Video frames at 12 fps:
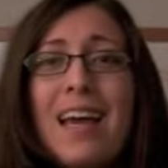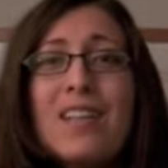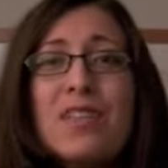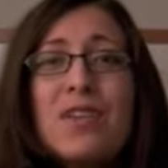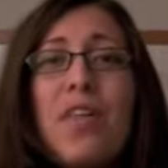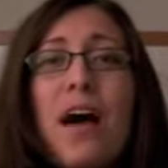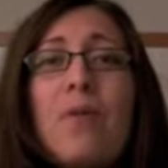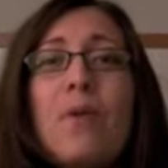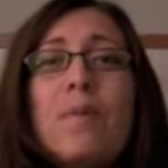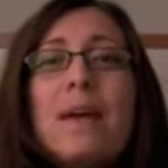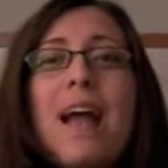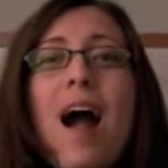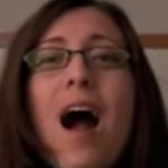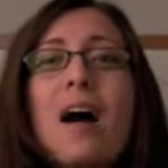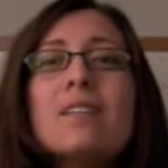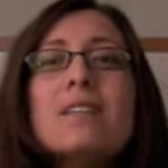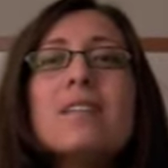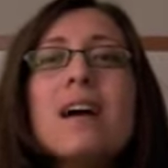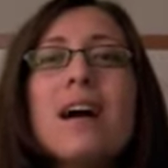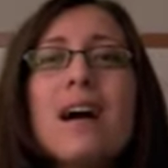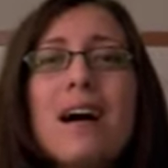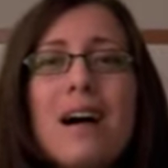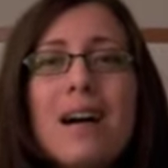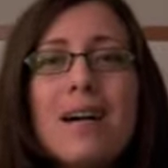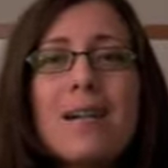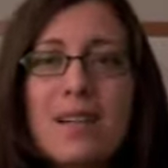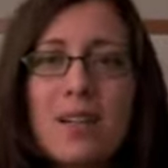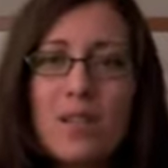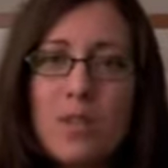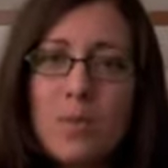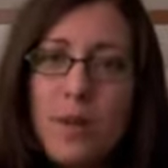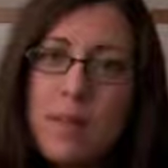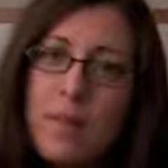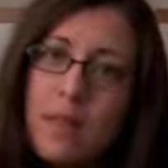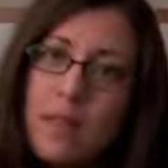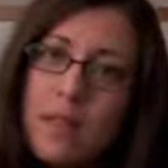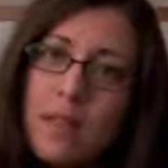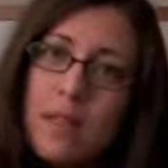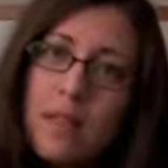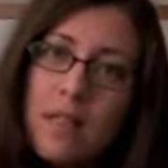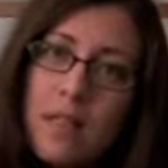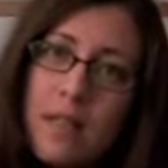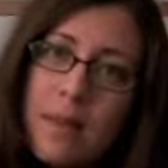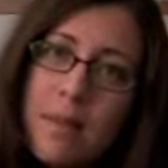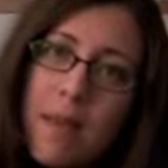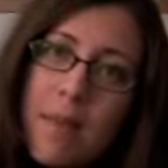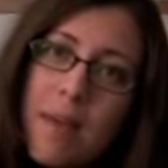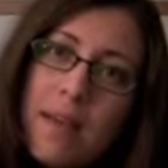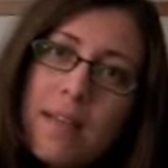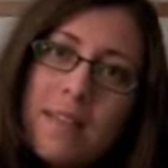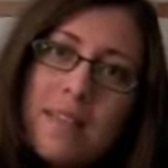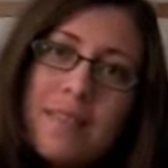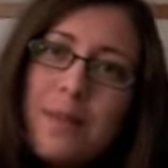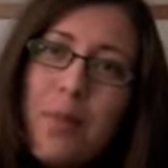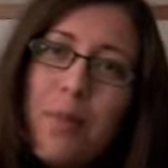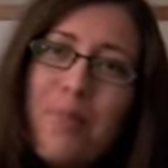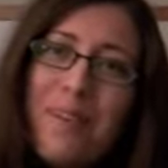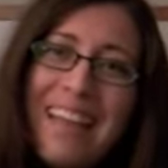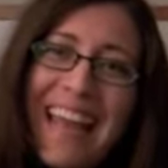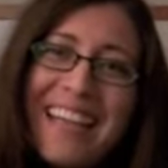And so that will be awesome. Then I'll just bring my little baby with me